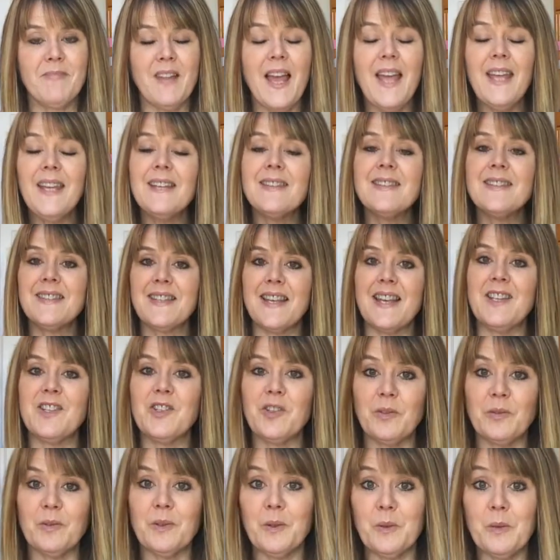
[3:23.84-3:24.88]
I can sketch
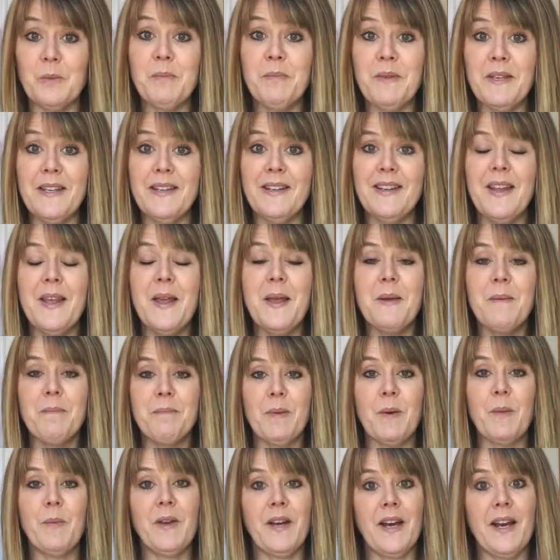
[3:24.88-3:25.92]
a little bit,
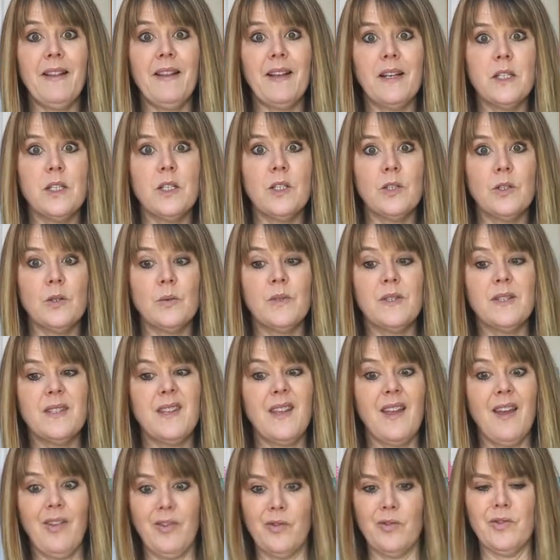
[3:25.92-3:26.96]
but what I like to do is
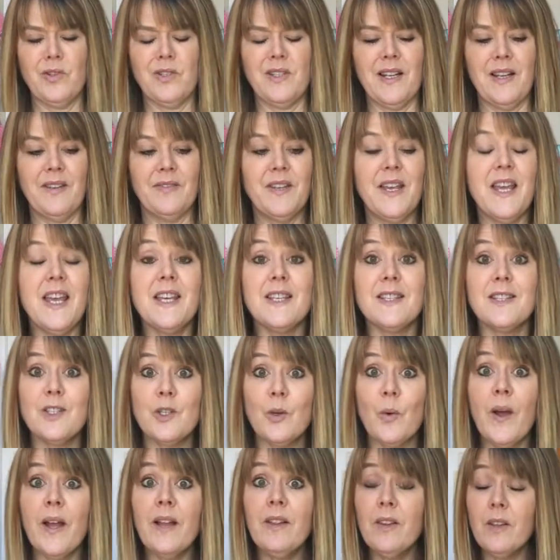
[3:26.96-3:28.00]
the other stuff.
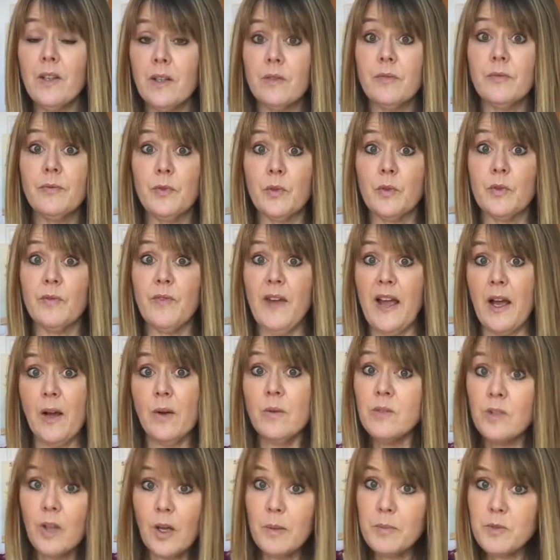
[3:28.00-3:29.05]
So I look for
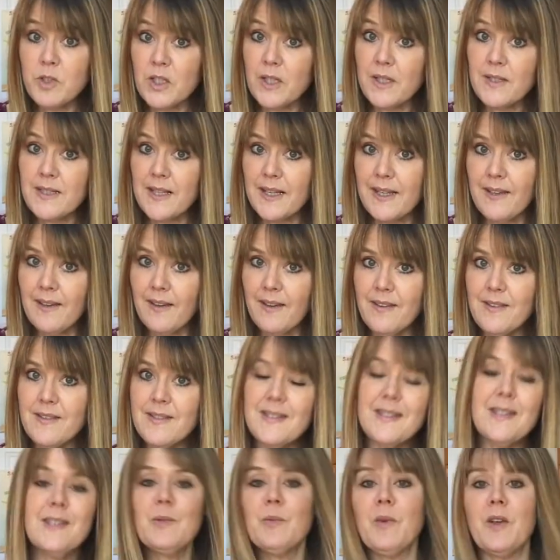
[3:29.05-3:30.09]
found objects, I
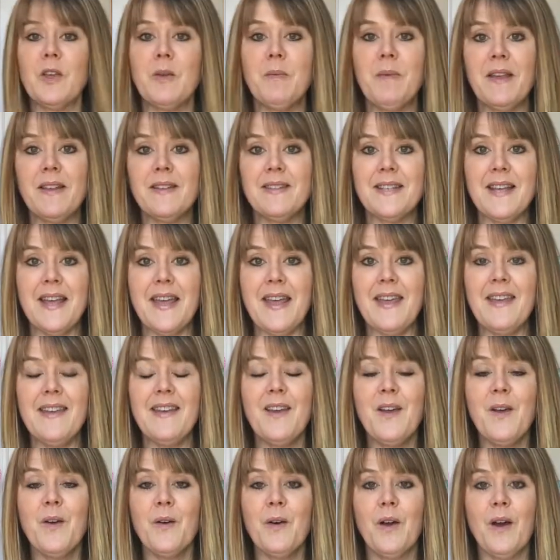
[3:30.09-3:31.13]
guess, is what you might say,
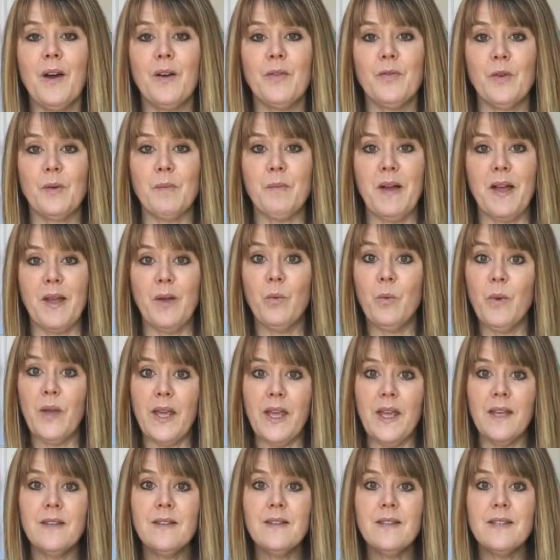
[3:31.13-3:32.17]
for my
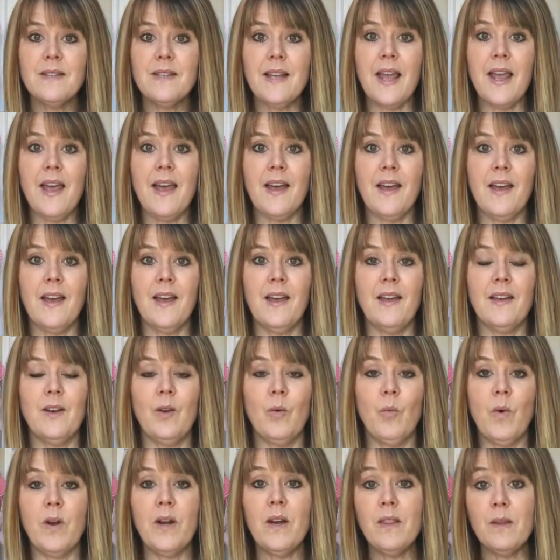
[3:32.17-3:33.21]
wings. And
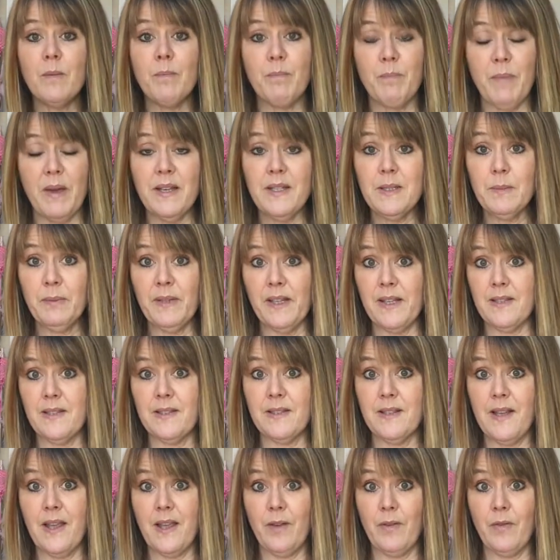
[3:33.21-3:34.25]
one of the best
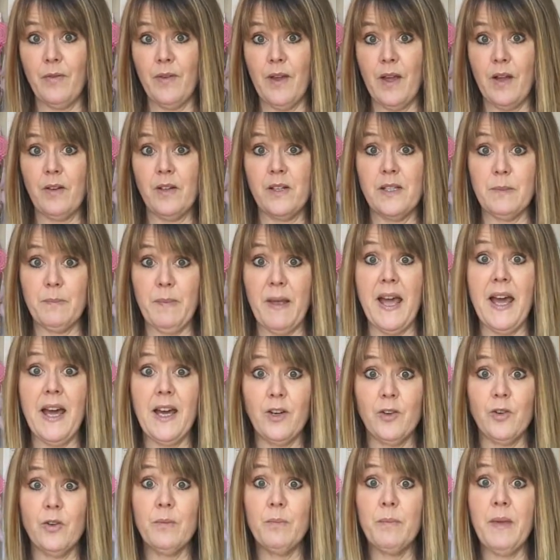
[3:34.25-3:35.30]
places I have found is
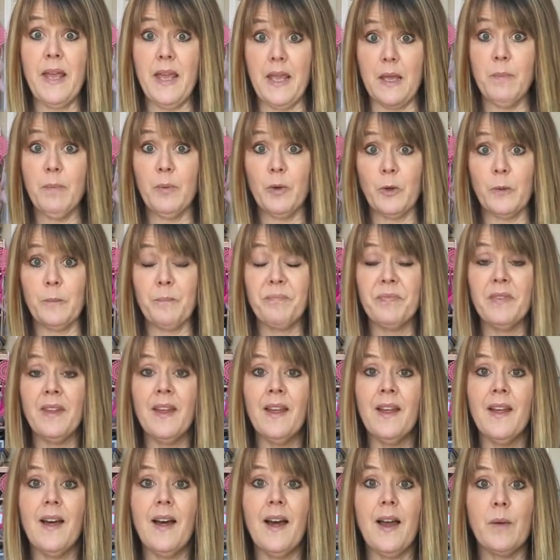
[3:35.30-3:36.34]
pattern paper.
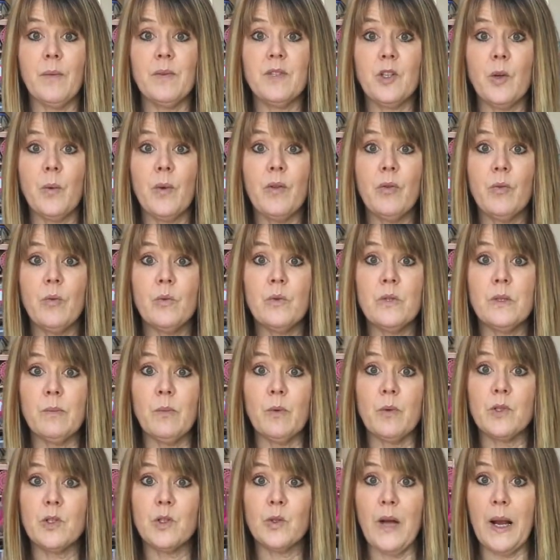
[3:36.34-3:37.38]
I was going through some
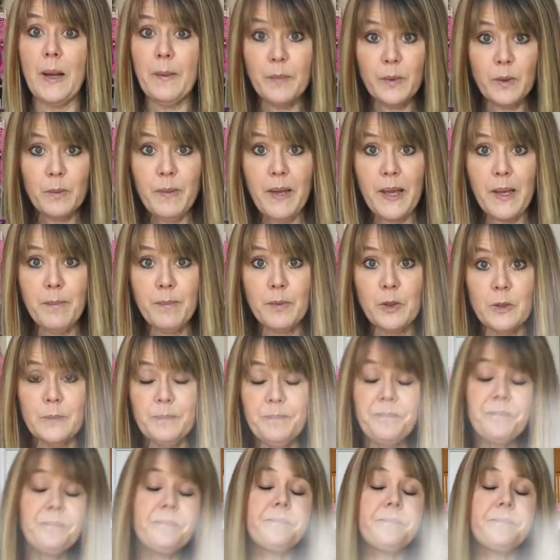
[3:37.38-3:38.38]
old scrapbook paper.